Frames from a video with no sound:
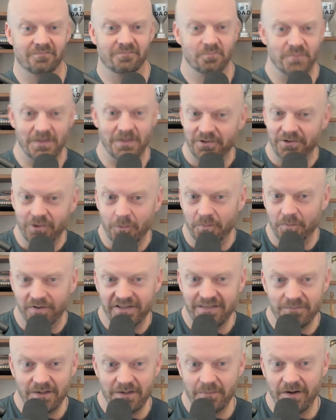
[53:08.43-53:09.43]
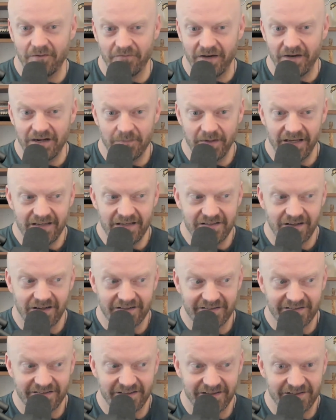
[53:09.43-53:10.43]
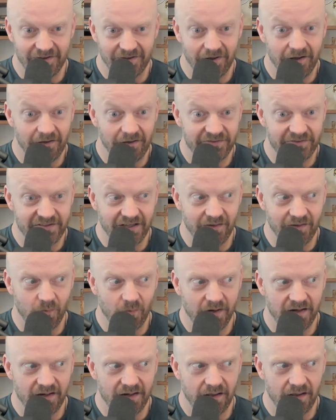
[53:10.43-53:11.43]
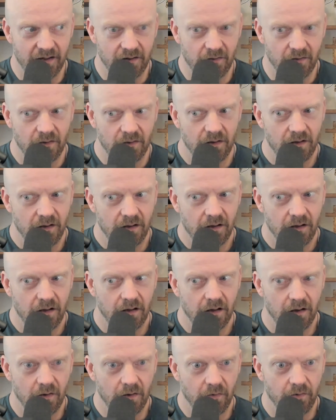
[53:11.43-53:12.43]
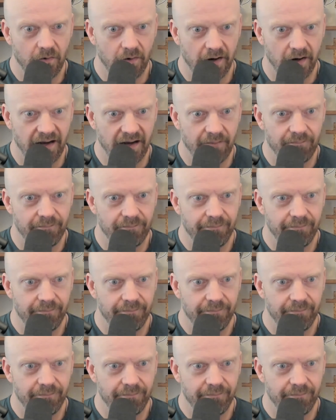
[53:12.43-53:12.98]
People don't believe me about vitamin A toxicity until all of a sudden one day they go, oh crap,